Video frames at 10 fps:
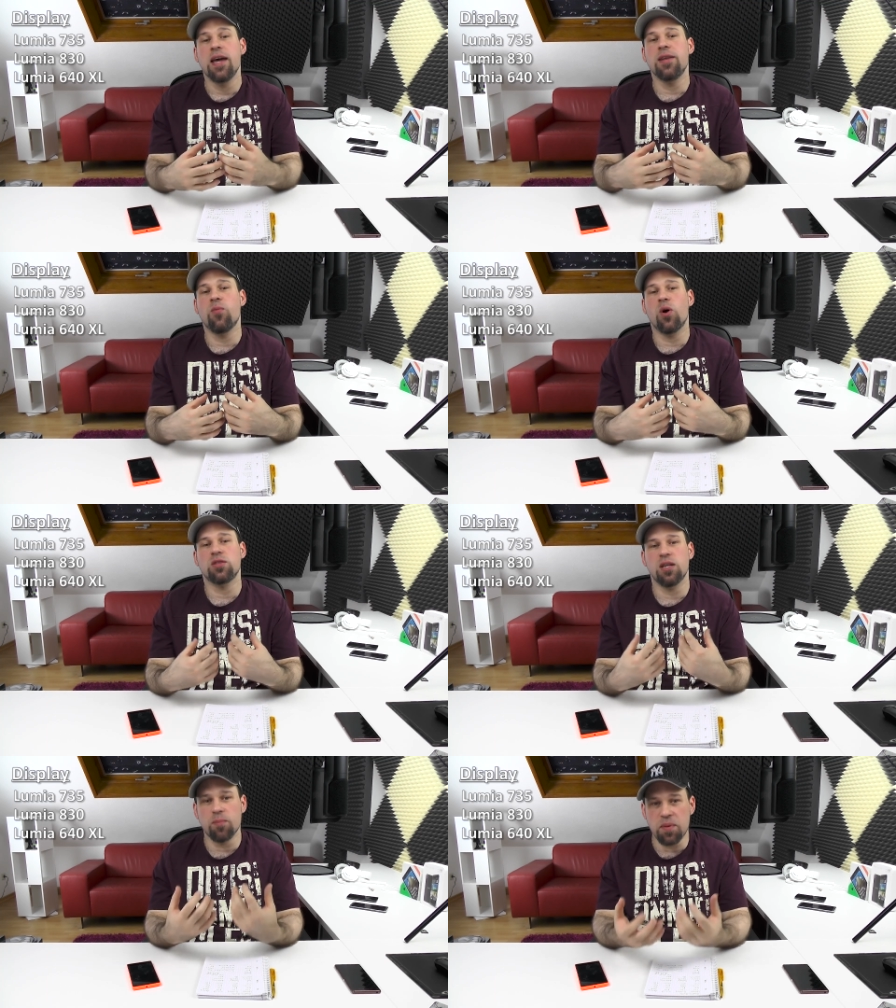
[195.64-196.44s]
It was
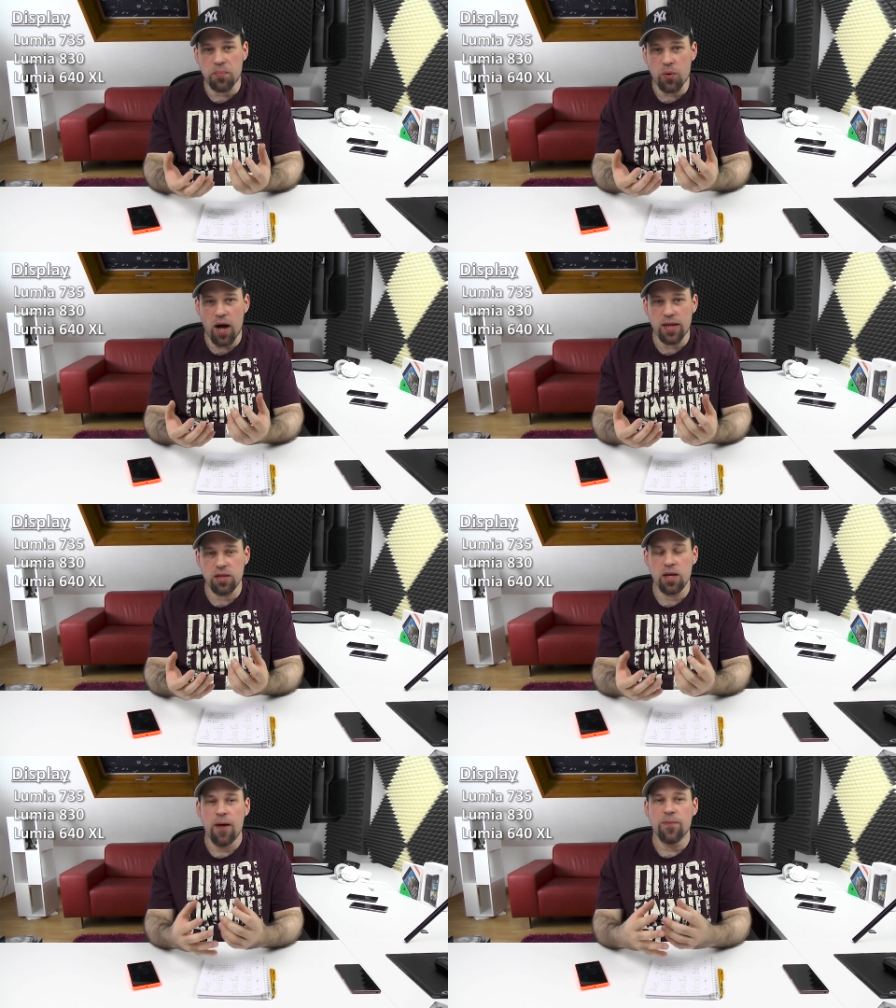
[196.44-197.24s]
a little bit
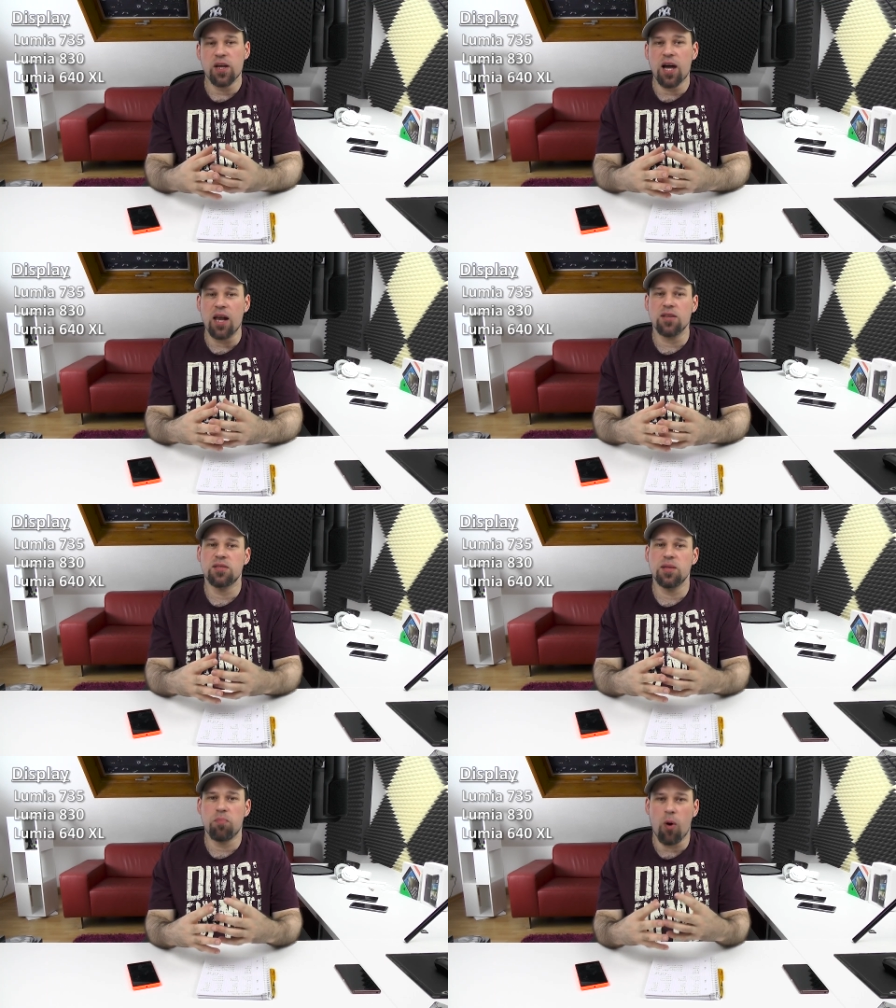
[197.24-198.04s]
brighter, the colors
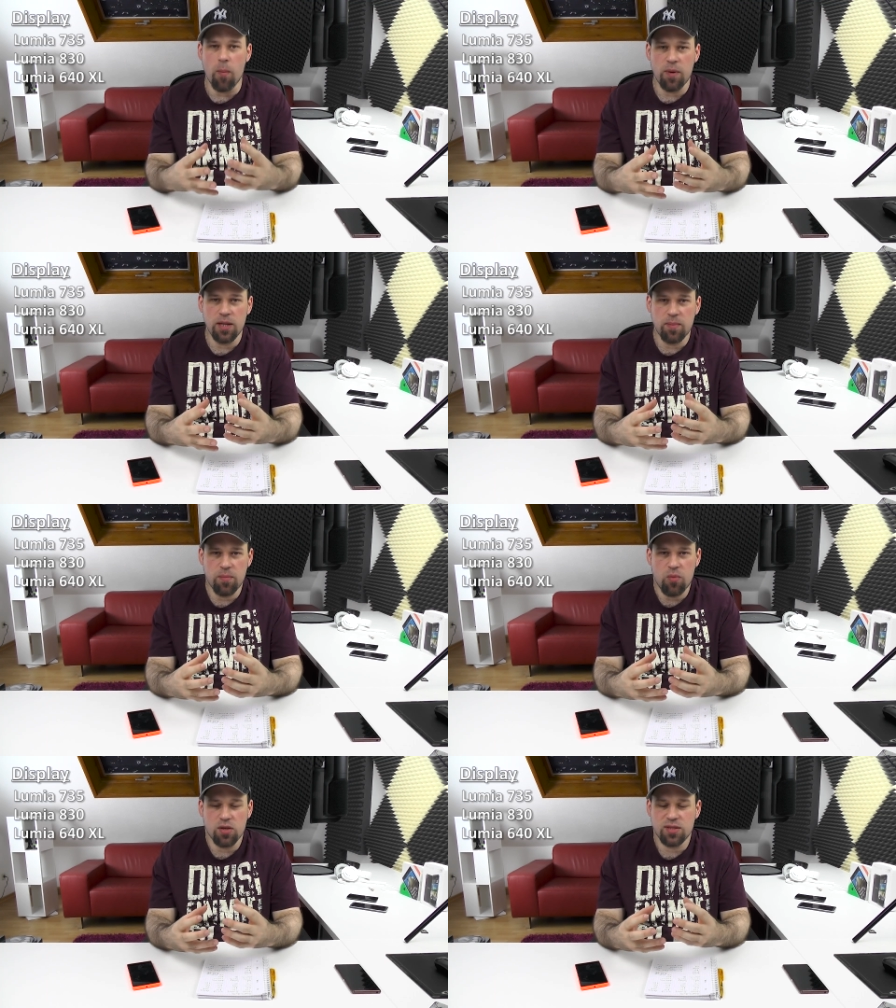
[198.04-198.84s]
did pop a little
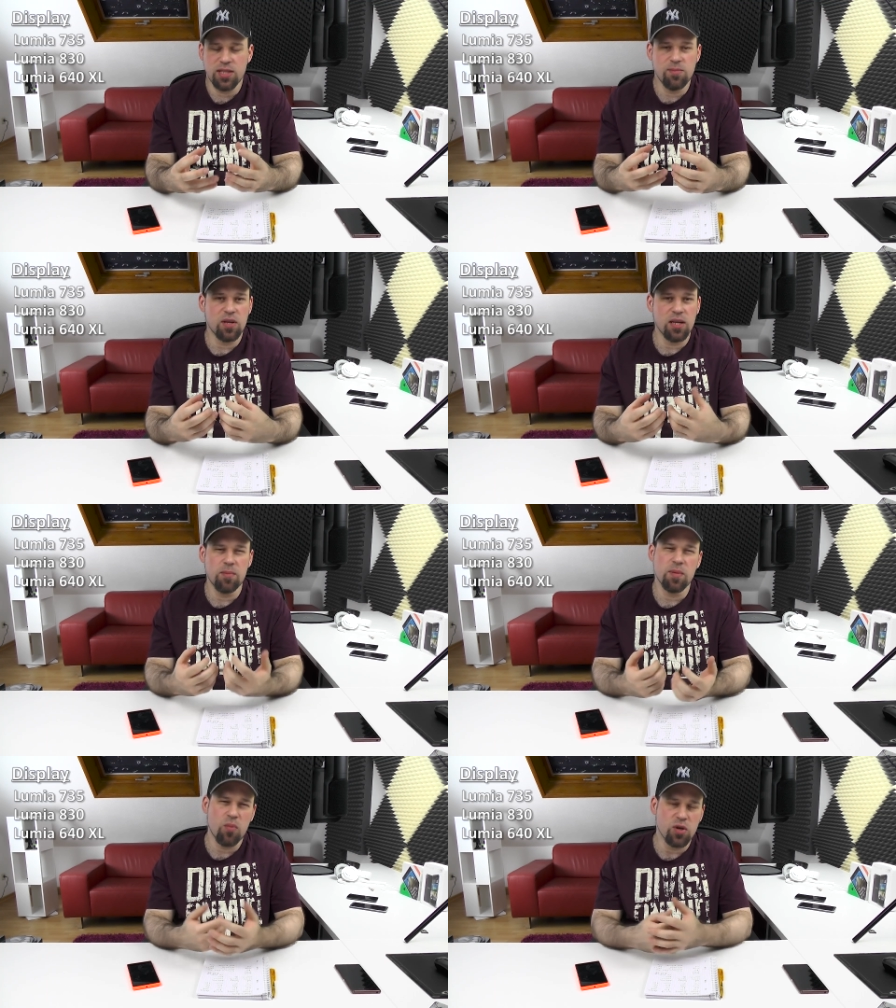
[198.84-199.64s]
bit more, seemed a
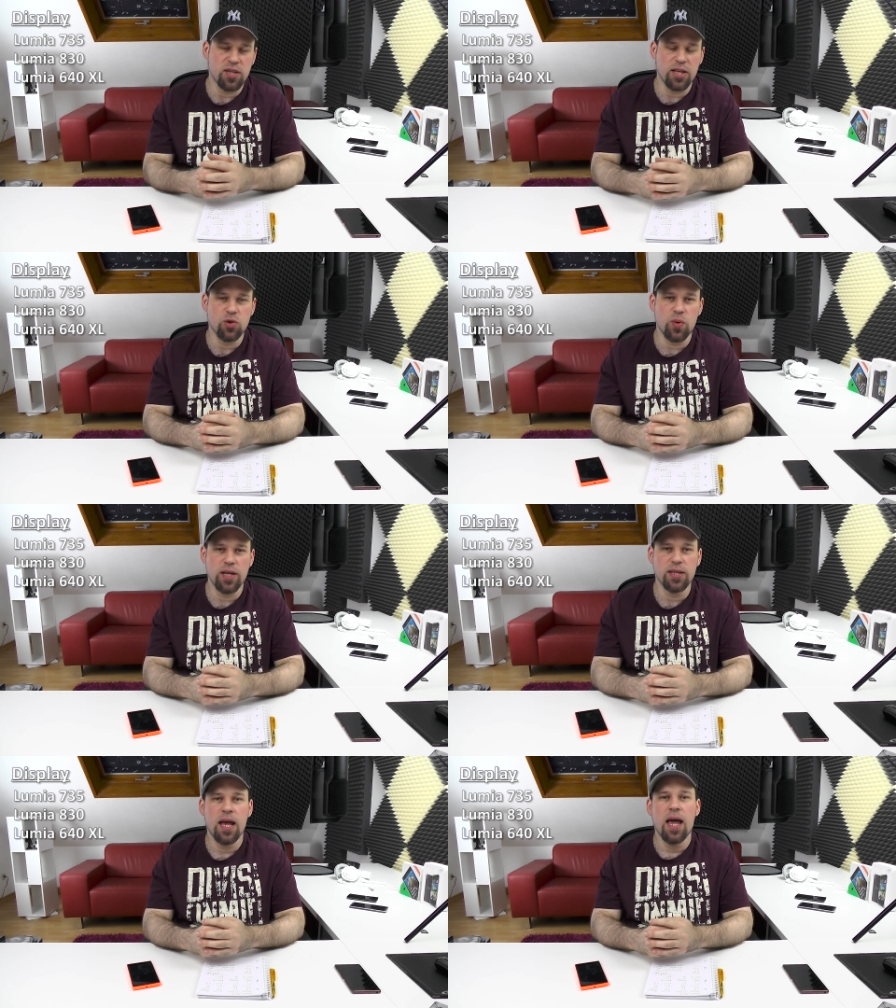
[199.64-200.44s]
little bit more
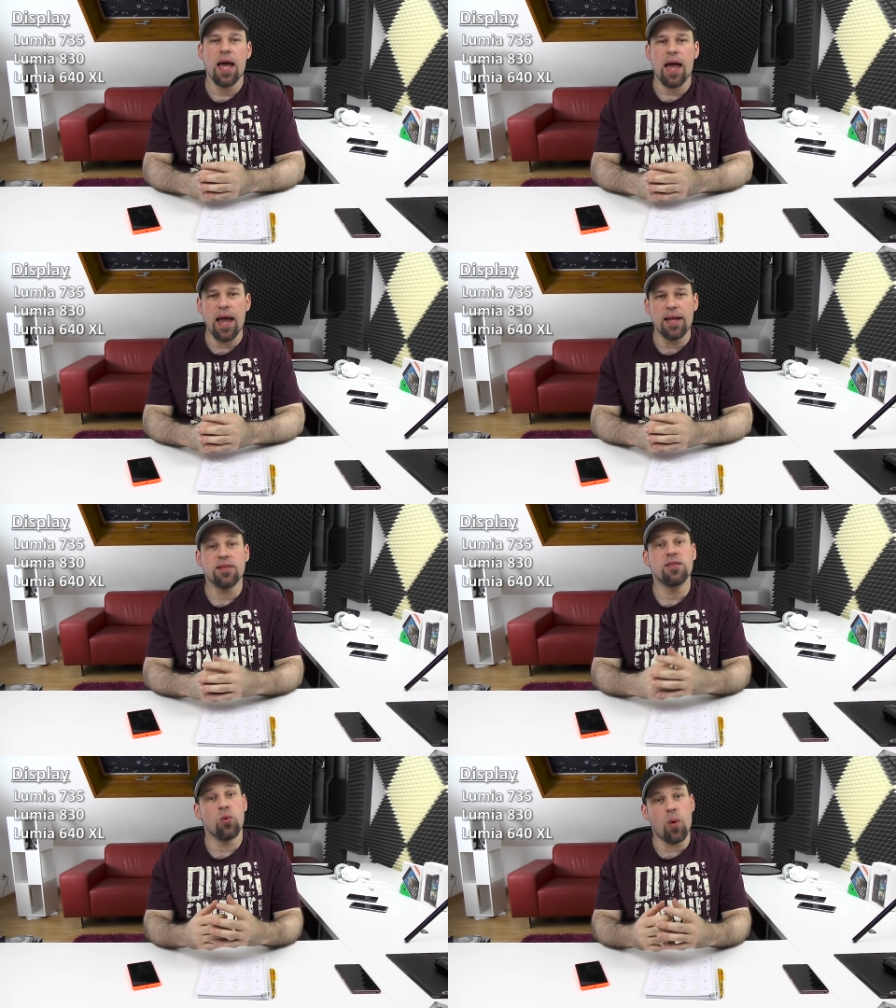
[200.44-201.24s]
saturated,
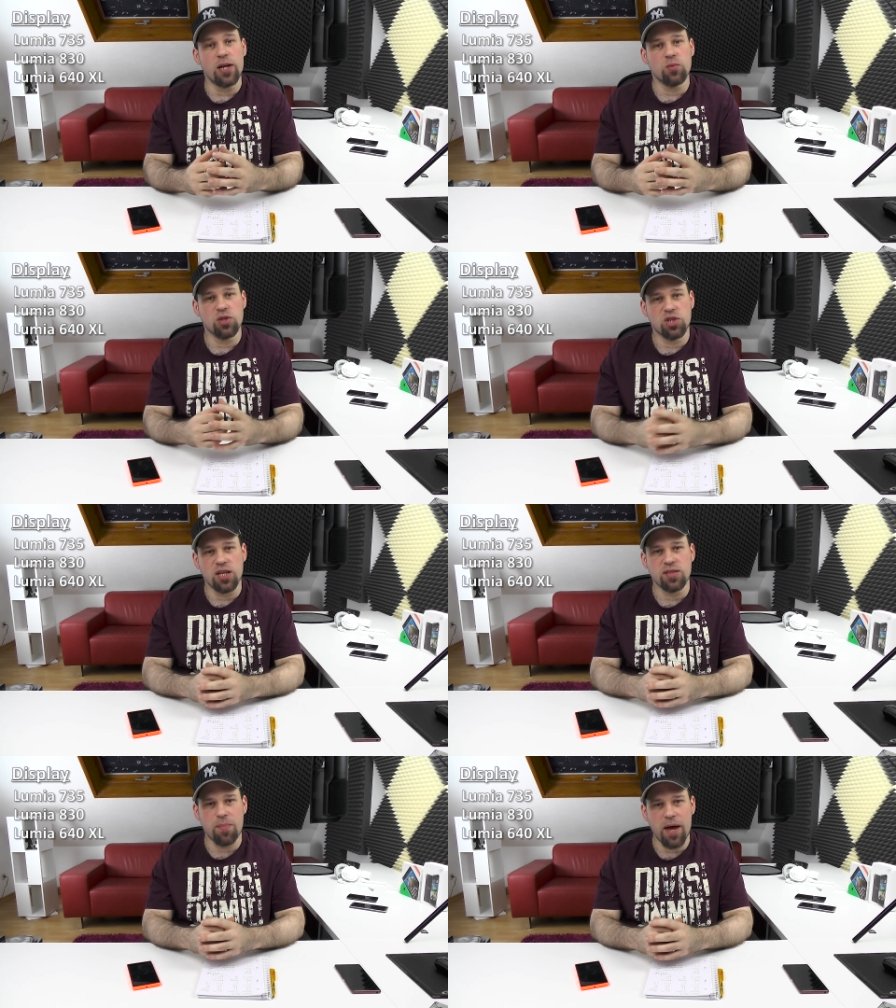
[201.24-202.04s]
and the white was
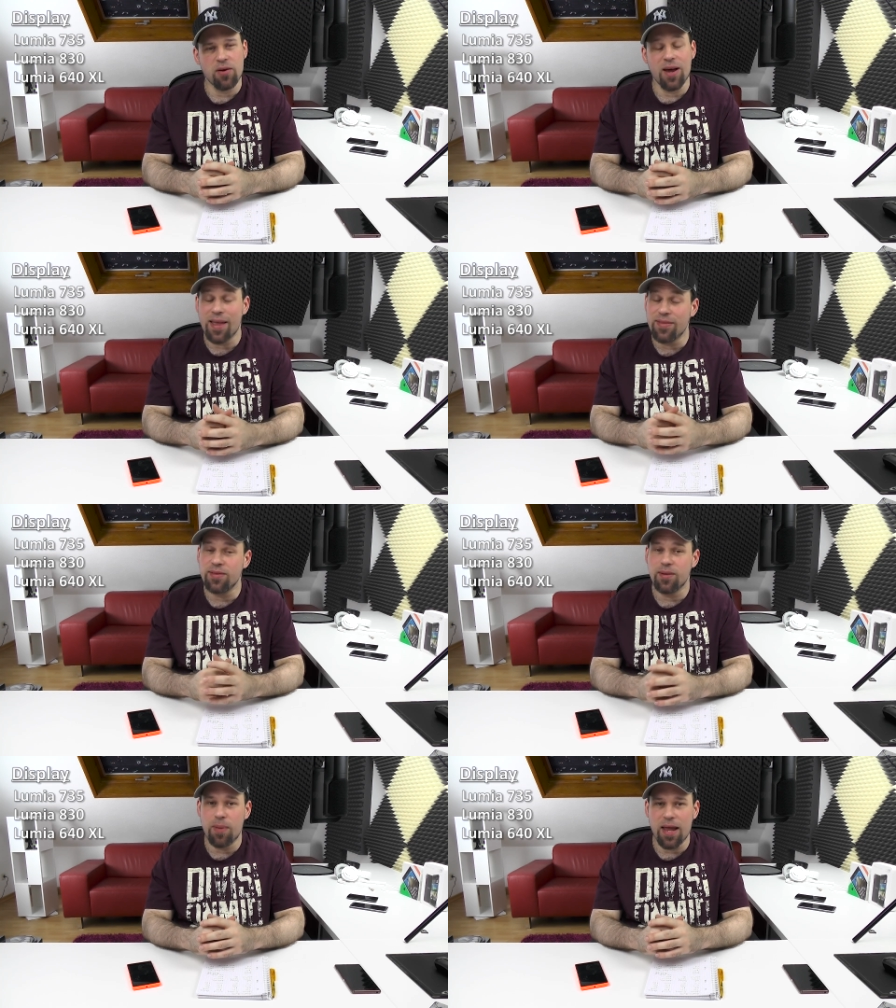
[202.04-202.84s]
just better, and
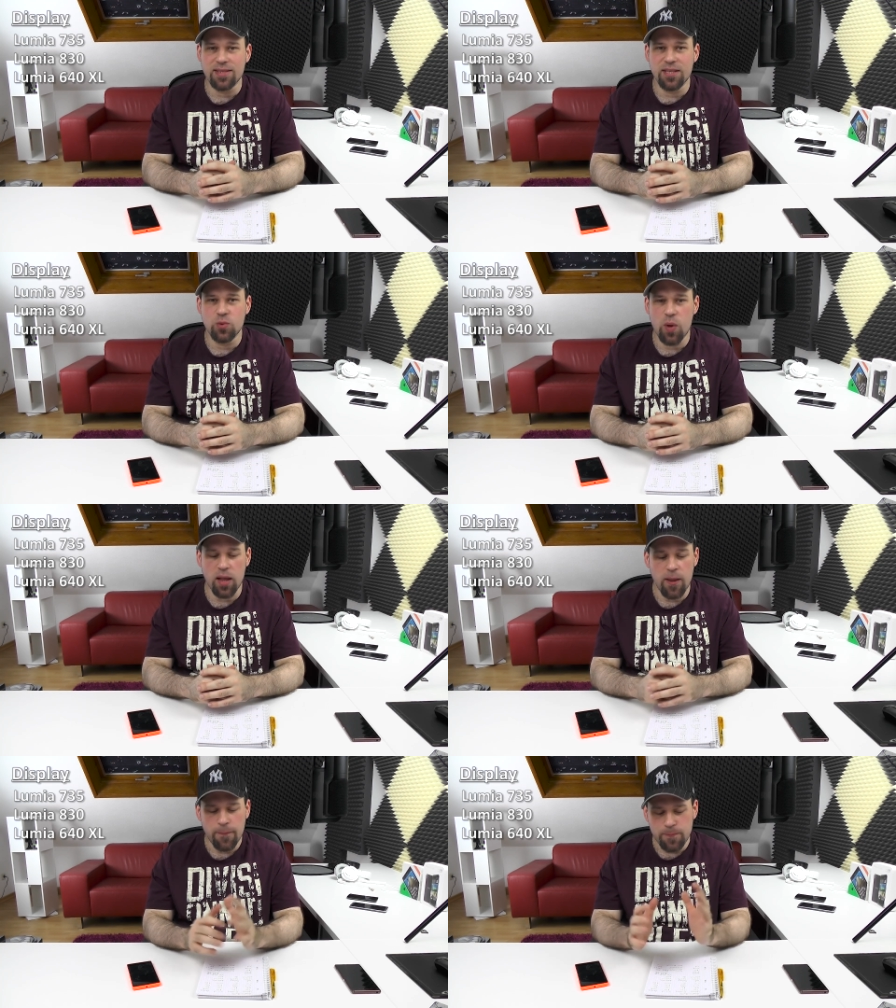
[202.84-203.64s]
the blacks as
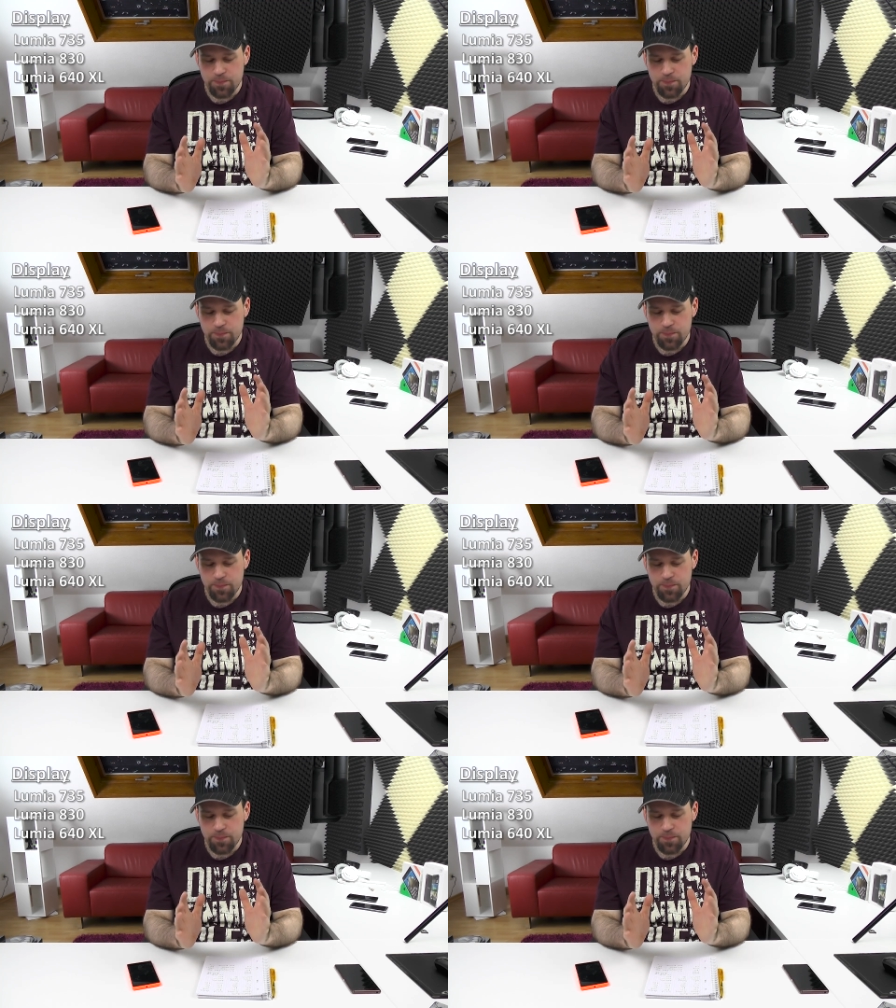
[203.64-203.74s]
well.